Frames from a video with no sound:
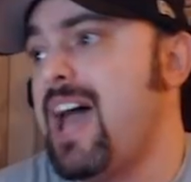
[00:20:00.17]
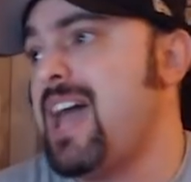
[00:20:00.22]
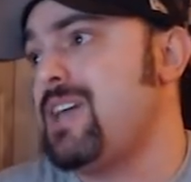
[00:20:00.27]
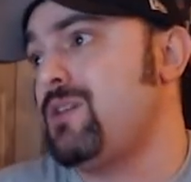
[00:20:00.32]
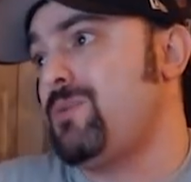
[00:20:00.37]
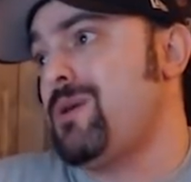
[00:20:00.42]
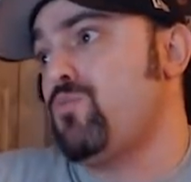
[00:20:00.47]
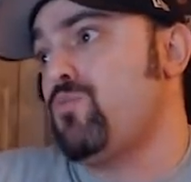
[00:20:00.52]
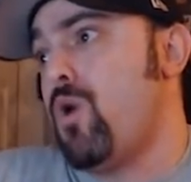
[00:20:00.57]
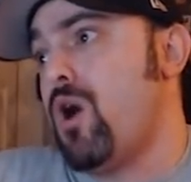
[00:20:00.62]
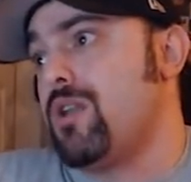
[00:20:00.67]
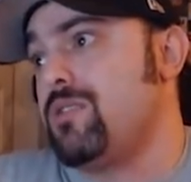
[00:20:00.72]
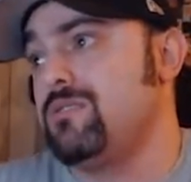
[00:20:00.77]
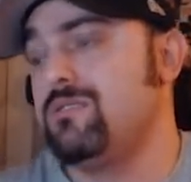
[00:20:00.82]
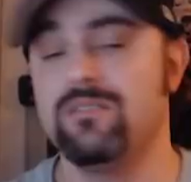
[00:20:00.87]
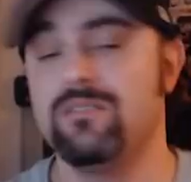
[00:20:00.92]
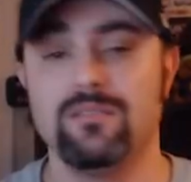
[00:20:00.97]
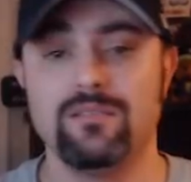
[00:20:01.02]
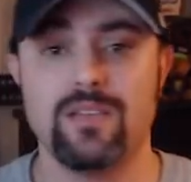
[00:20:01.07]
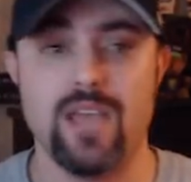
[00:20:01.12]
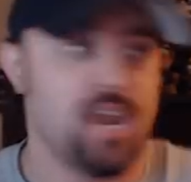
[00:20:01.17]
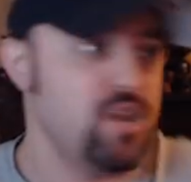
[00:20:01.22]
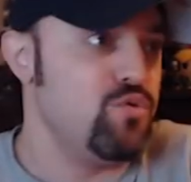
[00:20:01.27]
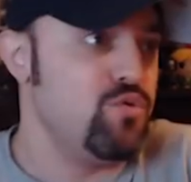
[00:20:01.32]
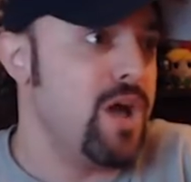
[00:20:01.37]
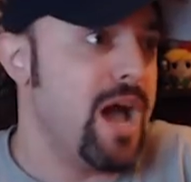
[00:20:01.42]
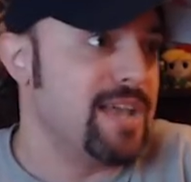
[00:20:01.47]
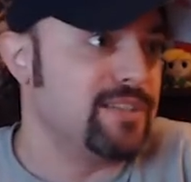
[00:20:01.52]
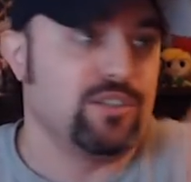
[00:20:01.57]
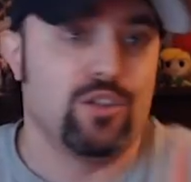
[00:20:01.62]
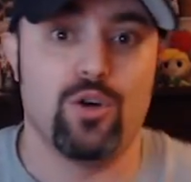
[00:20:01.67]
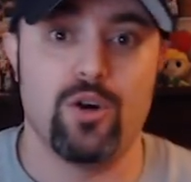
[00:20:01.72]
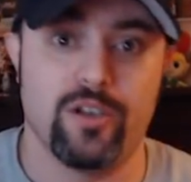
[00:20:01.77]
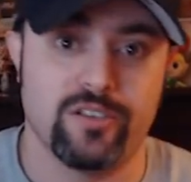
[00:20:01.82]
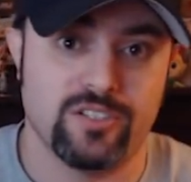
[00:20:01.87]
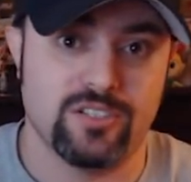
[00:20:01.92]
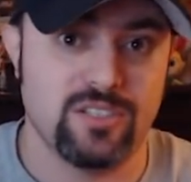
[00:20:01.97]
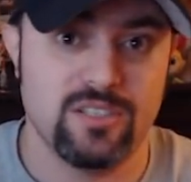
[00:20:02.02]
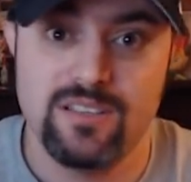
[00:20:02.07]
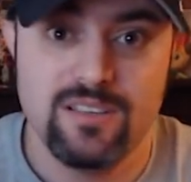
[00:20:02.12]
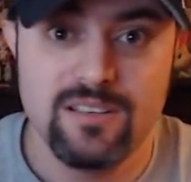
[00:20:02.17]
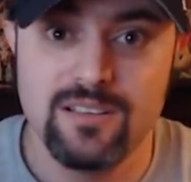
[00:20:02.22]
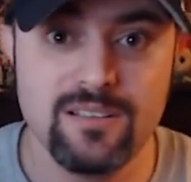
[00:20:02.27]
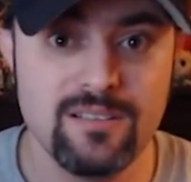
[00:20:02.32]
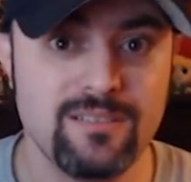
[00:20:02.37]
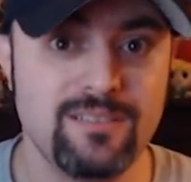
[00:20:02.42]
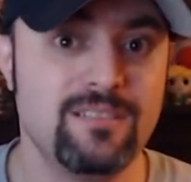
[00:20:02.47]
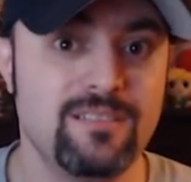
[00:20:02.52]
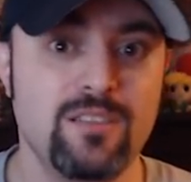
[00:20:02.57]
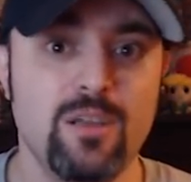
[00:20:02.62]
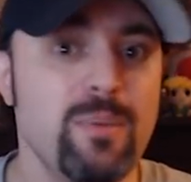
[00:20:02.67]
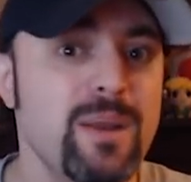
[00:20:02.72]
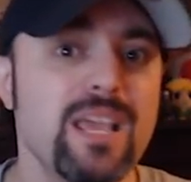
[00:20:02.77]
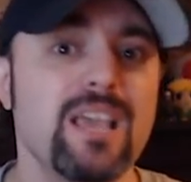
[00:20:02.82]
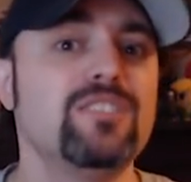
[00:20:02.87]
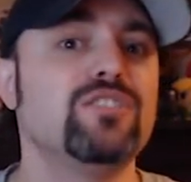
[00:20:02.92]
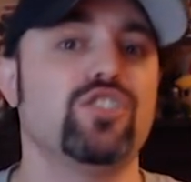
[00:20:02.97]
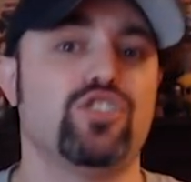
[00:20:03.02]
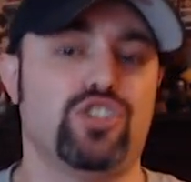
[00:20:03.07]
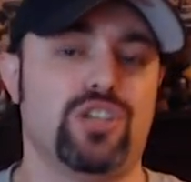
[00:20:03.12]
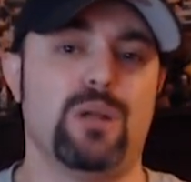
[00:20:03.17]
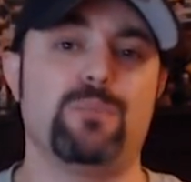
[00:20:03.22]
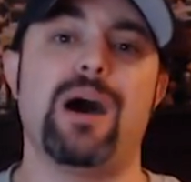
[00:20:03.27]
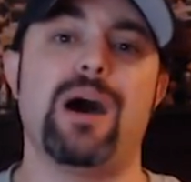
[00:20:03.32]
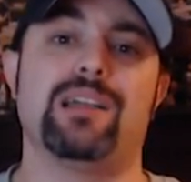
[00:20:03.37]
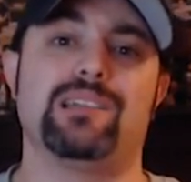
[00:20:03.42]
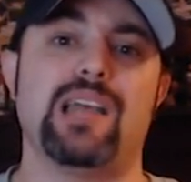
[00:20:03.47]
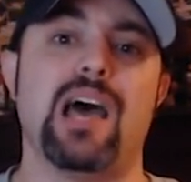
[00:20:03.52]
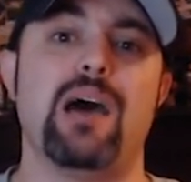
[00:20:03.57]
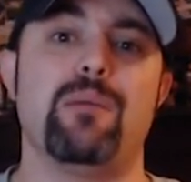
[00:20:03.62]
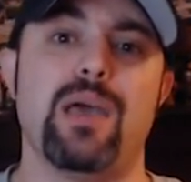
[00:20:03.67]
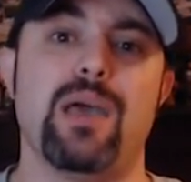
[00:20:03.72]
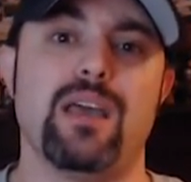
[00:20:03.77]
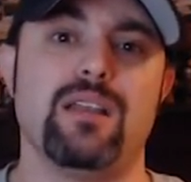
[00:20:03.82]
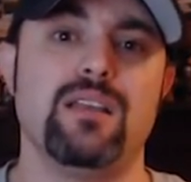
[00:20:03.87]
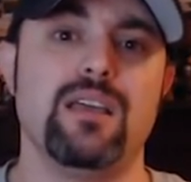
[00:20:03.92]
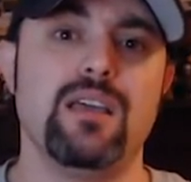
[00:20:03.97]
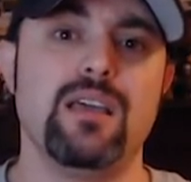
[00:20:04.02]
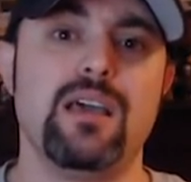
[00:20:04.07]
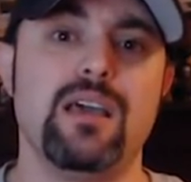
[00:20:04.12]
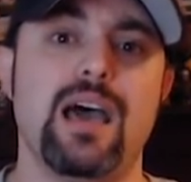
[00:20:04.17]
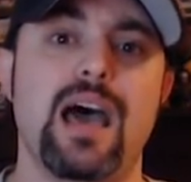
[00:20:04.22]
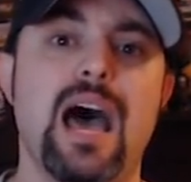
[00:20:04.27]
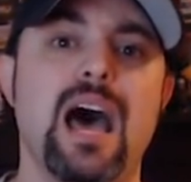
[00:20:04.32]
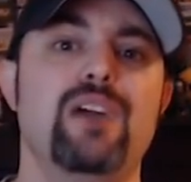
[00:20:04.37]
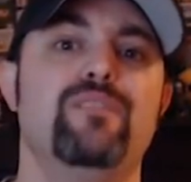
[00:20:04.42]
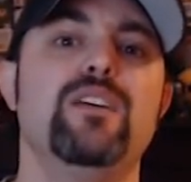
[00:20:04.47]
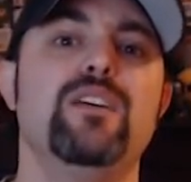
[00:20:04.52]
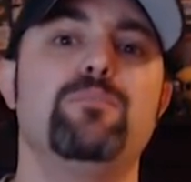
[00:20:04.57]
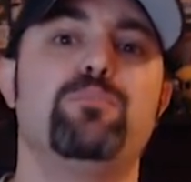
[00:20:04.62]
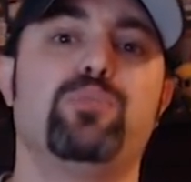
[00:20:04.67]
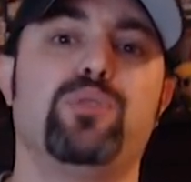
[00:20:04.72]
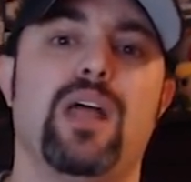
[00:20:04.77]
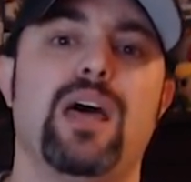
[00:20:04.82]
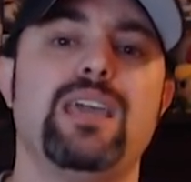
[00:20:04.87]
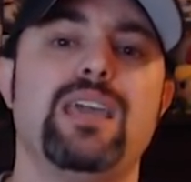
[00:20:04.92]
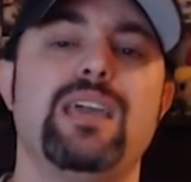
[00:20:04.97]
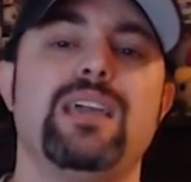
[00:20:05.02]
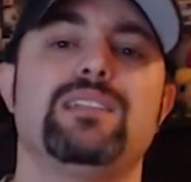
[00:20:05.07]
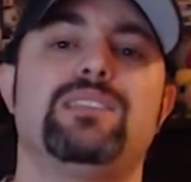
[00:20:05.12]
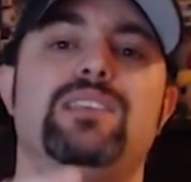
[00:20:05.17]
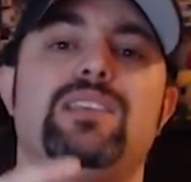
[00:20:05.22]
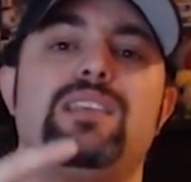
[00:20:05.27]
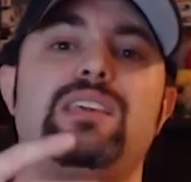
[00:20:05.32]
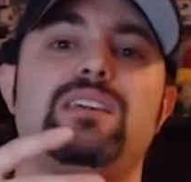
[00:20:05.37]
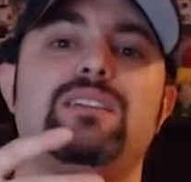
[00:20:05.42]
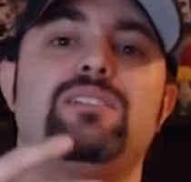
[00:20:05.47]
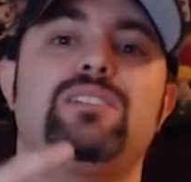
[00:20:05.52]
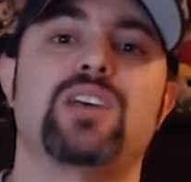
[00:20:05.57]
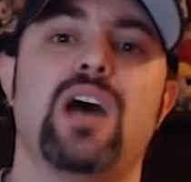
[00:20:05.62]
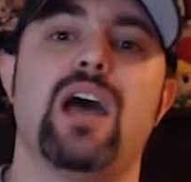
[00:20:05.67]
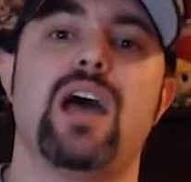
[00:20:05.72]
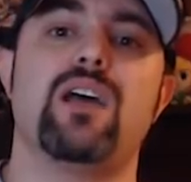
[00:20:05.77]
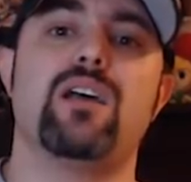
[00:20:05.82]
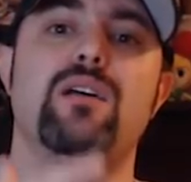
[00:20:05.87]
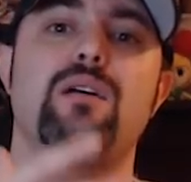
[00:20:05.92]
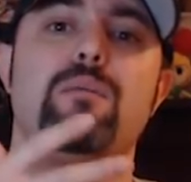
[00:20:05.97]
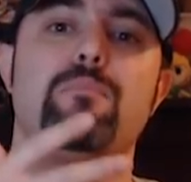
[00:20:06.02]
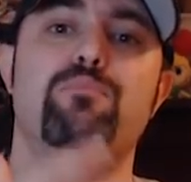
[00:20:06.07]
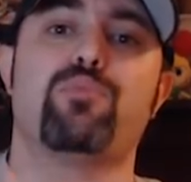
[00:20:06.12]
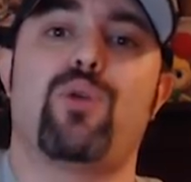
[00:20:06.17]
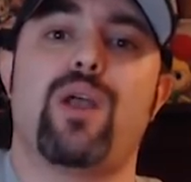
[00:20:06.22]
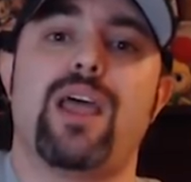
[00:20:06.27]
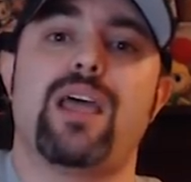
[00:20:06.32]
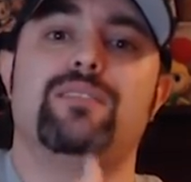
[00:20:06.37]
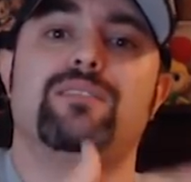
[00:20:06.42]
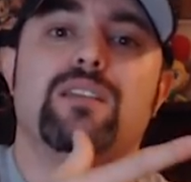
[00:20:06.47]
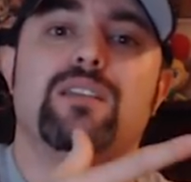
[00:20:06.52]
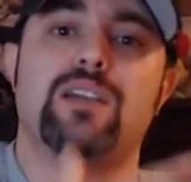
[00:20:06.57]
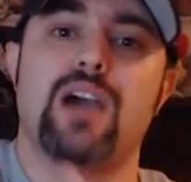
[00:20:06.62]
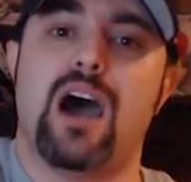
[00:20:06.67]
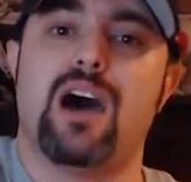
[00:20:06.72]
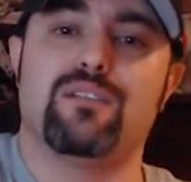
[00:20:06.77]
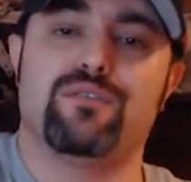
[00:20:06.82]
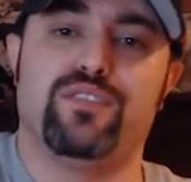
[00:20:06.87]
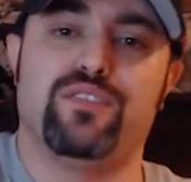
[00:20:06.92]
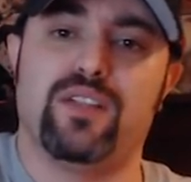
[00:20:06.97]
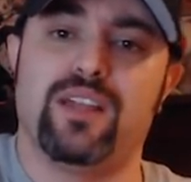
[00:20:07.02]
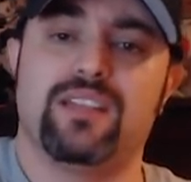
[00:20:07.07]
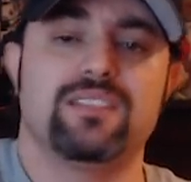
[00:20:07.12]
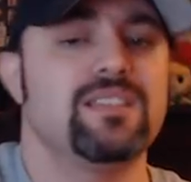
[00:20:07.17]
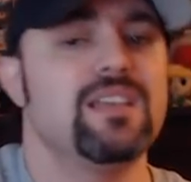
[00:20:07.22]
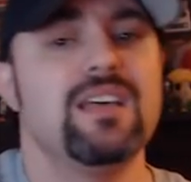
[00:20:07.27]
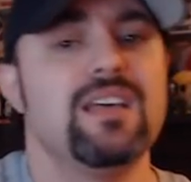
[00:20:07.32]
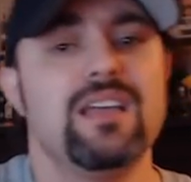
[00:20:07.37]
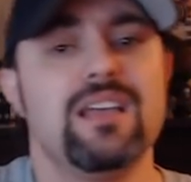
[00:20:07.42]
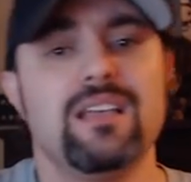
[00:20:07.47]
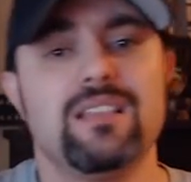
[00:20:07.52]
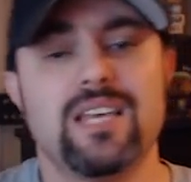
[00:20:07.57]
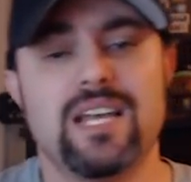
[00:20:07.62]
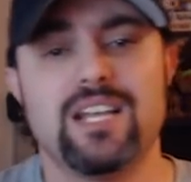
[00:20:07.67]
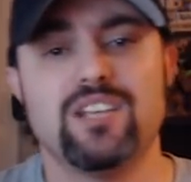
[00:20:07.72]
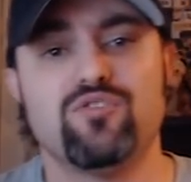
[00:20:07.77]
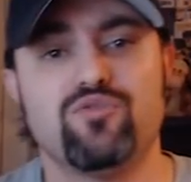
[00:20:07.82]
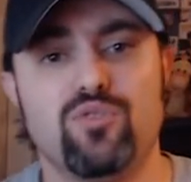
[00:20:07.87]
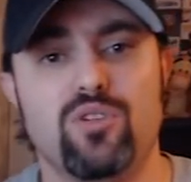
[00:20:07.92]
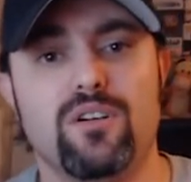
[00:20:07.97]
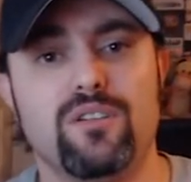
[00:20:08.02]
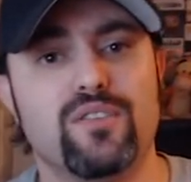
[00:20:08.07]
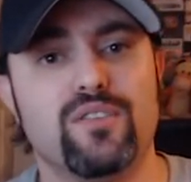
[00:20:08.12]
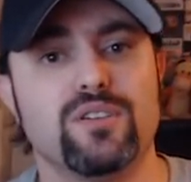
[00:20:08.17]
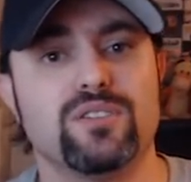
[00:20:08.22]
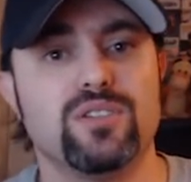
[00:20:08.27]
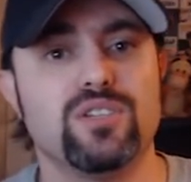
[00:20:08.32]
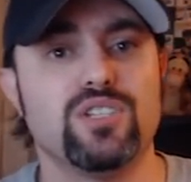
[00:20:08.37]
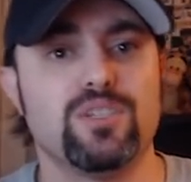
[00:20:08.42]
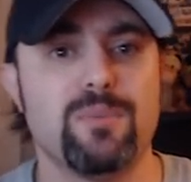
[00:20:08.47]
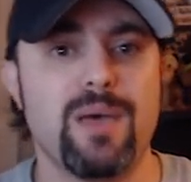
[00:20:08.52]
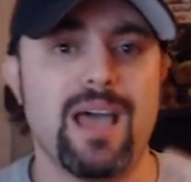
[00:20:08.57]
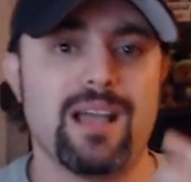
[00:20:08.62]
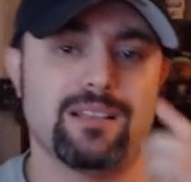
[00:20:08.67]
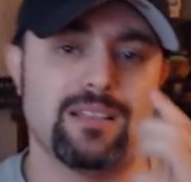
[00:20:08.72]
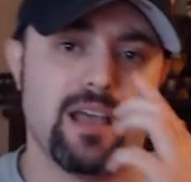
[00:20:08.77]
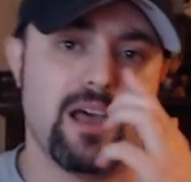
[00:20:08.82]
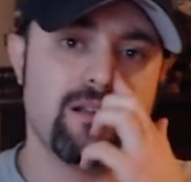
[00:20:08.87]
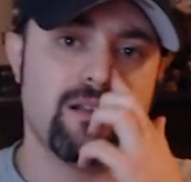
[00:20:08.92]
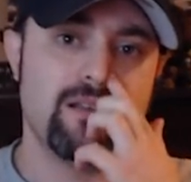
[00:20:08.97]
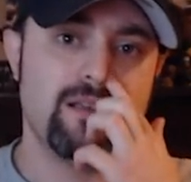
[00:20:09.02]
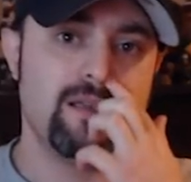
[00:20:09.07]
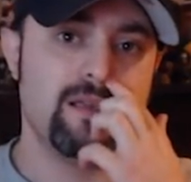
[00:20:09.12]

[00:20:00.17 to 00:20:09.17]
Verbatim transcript: "Hey, we won and you guys lost." Nobody gives a shit about that, man have it play into the entire brand conflict that is Raw versus SmackDown.